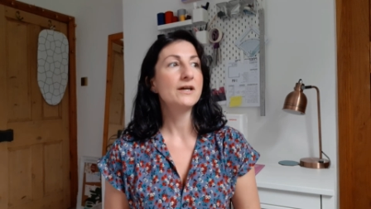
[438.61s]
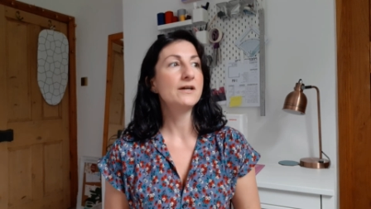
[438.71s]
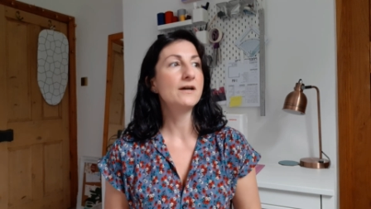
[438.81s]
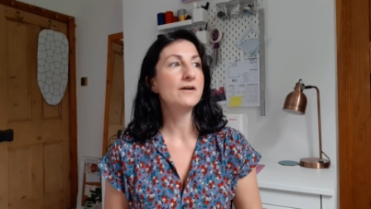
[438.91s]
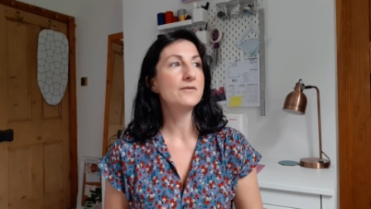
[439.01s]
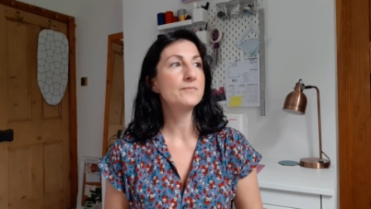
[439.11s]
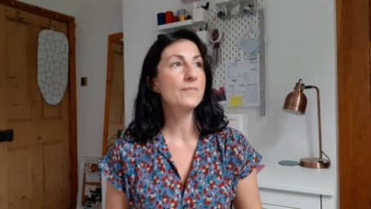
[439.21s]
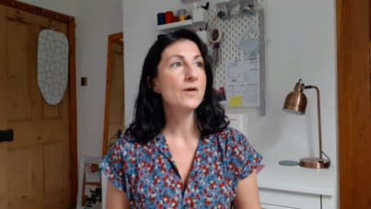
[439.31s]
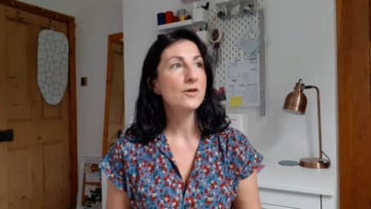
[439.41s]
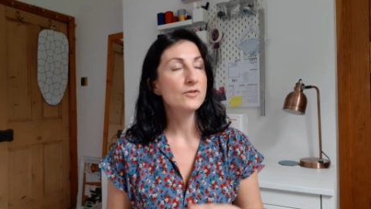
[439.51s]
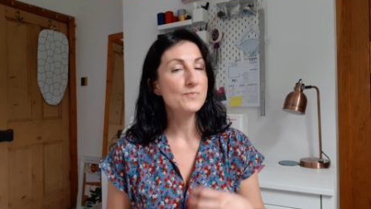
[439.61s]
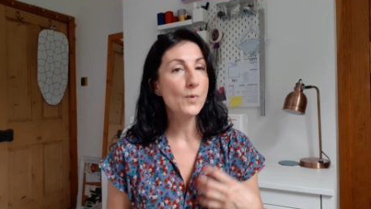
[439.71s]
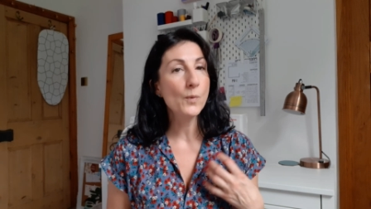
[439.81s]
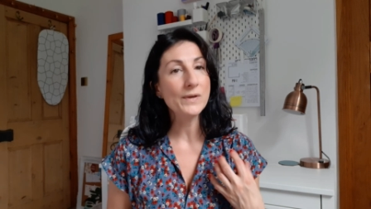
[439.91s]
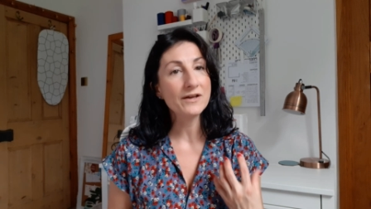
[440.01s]
The
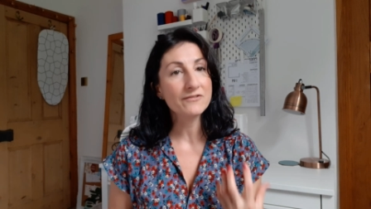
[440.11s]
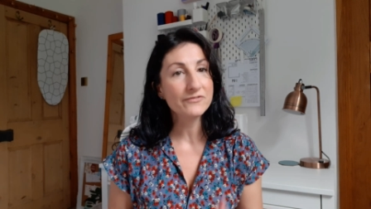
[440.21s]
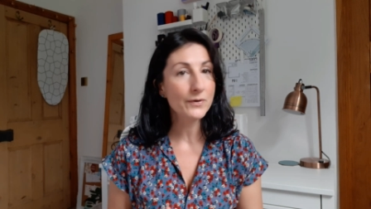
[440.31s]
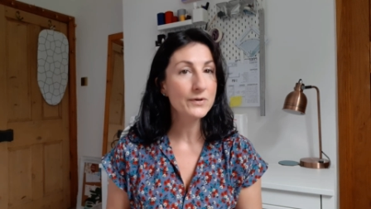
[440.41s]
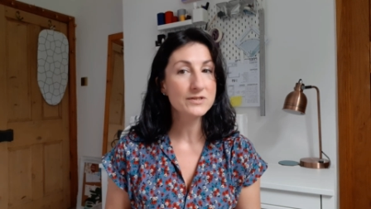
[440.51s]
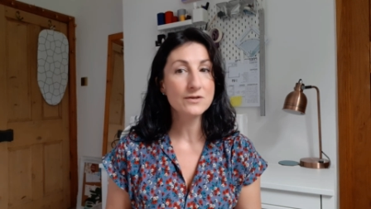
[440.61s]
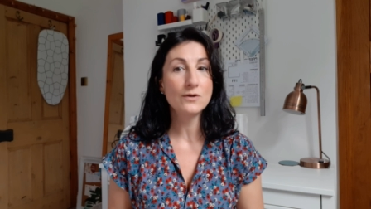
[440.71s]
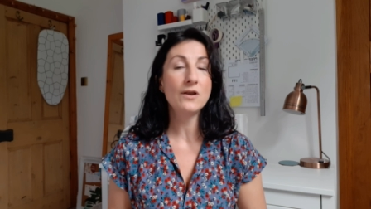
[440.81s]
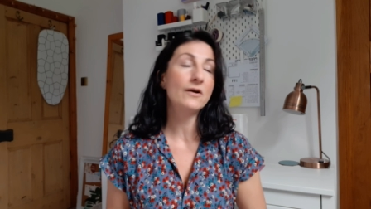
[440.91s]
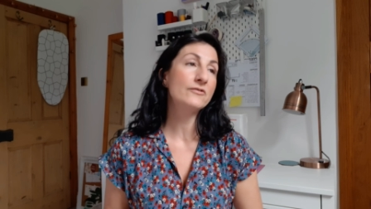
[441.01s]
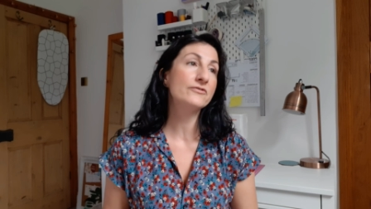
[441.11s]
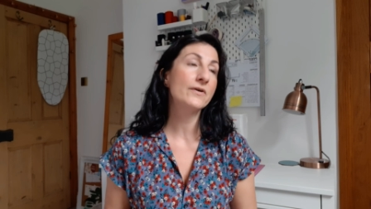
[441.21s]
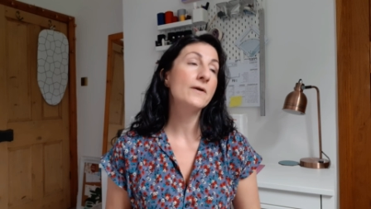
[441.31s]
more we can focus on love,